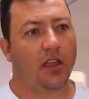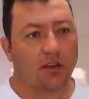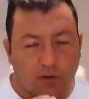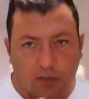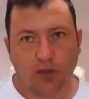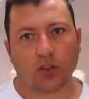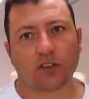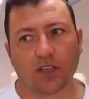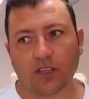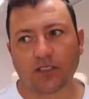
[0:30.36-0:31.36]
Everything
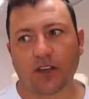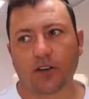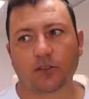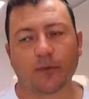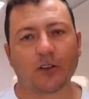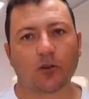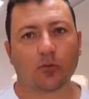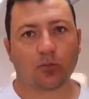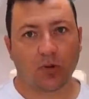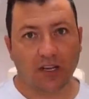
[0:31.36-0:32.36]
on the interior has been
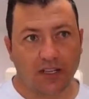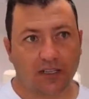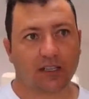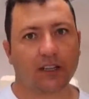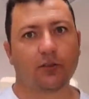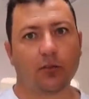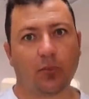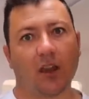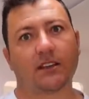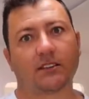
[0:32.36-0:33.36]
completely
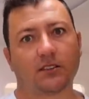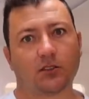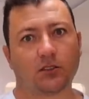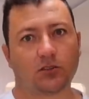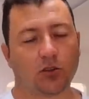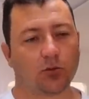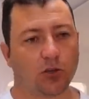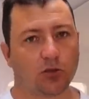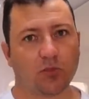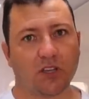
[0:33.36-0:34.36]
replaced. So we're
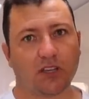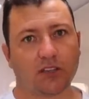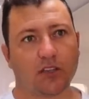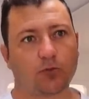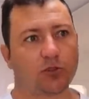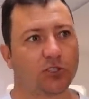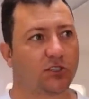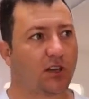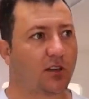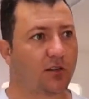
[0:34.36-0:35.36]
not meaning that we
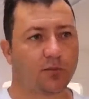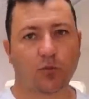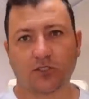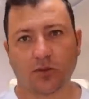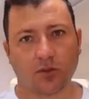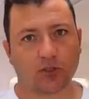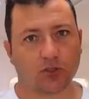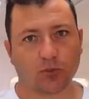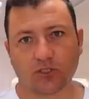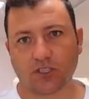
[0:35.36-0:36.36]
just kind of put some
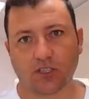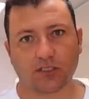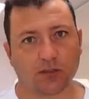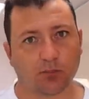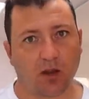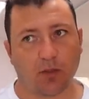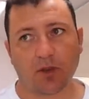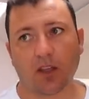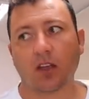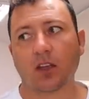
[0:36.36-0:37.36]
instruments in and some
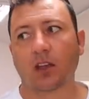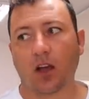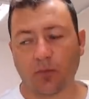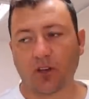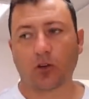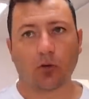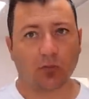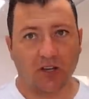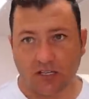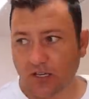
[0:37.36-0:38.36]
plumbing. I mean
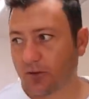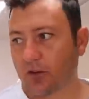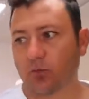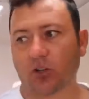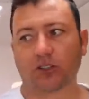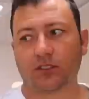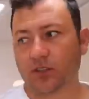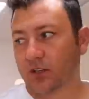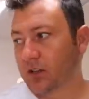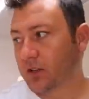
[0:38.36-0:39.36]
completely rebuilt.
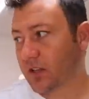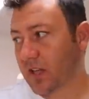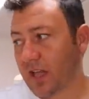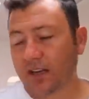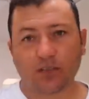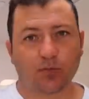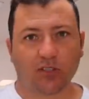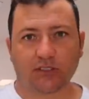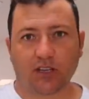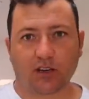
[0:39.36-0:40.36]
The galley's
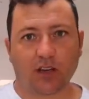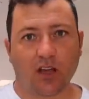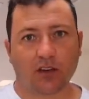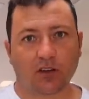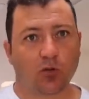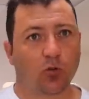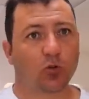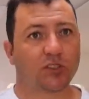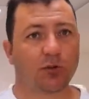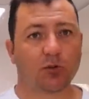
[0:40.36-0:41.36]
built out of
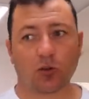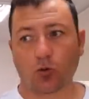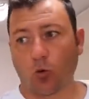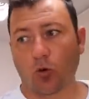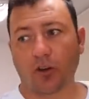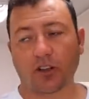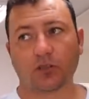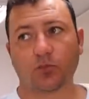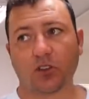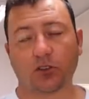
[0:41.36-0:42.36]
Nidacore. Some of the coring has
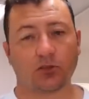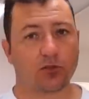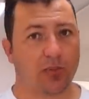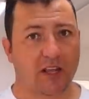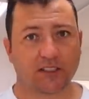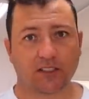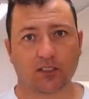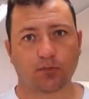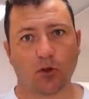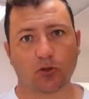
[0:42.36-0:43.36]
been replaced in
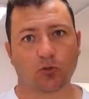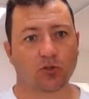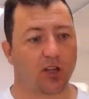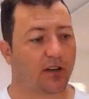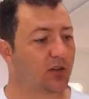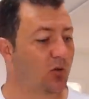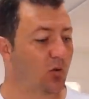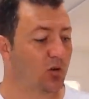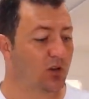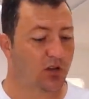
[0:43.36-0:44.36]
this boat with
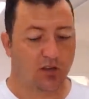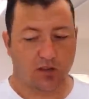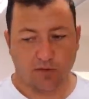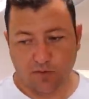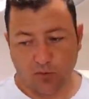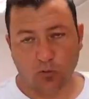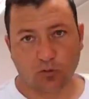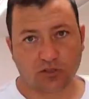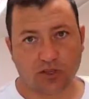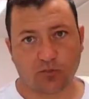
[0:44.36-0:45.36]
Nidacore. The
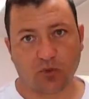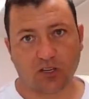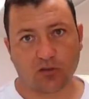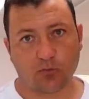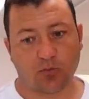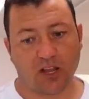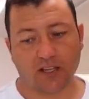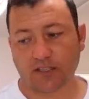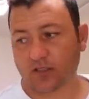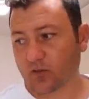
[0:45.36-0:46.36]
floors have been
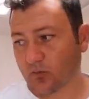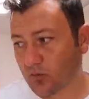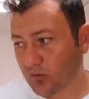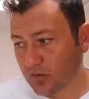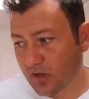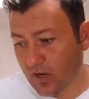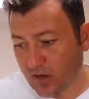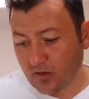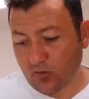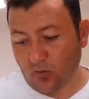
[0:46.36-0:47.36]
replaced.
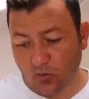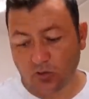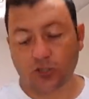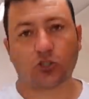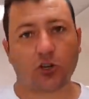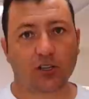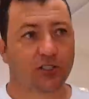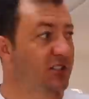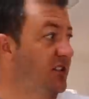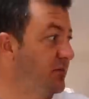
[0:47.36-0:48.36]
All the
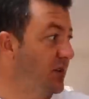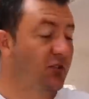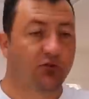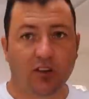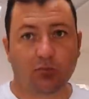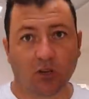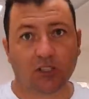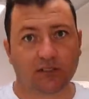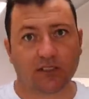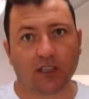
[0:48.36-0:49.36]
structures have been
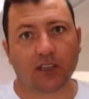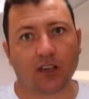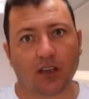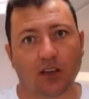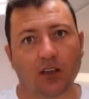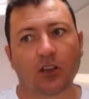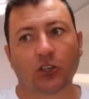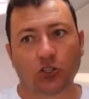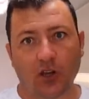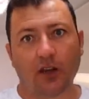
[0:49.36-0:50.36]
rebuilt in here.
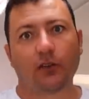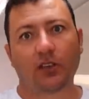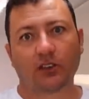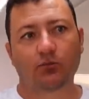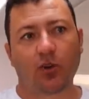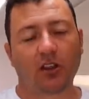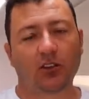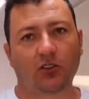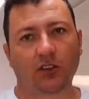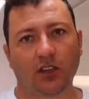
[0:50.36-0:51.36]
So everything's brand
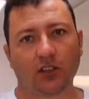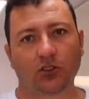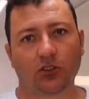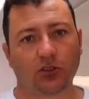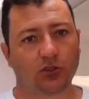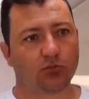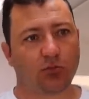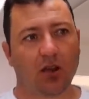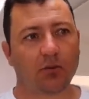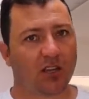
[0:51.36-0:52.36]
new on the internals.
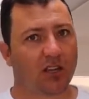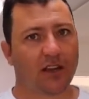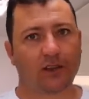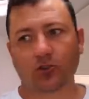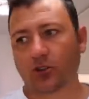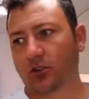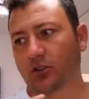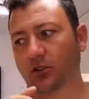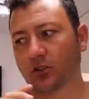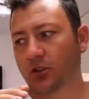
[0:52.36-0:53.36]
Plumbing,
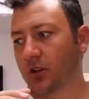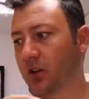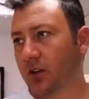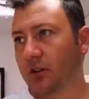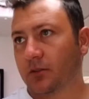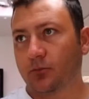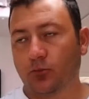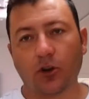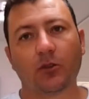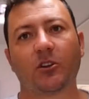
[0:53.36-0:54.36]
electrical,
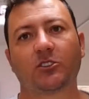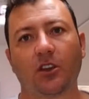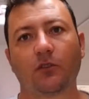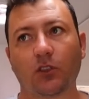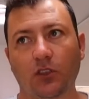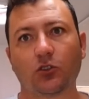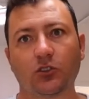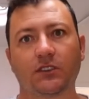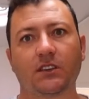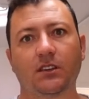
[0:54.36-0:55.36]
pretty much everything
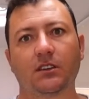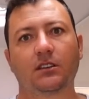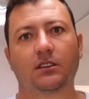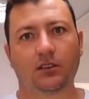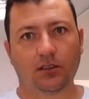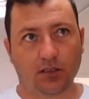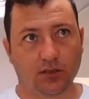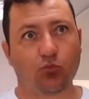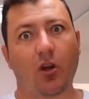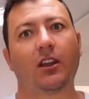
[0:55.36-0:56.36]
you see is
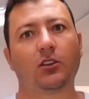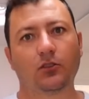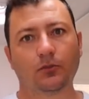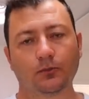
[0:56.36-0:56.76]
brand new.